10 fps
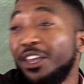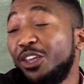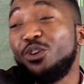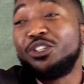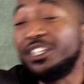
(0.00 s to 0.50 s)

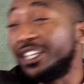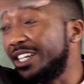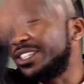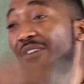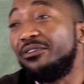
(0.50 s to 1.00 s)
he or she
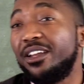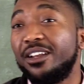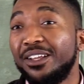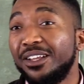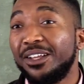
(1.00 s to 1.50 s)
can travel.
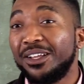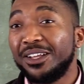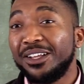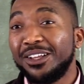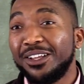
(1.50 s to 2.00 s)

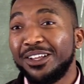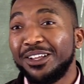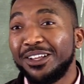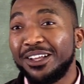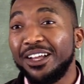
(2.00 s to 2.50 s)

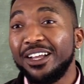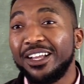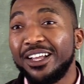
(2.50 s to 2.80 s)
Huh?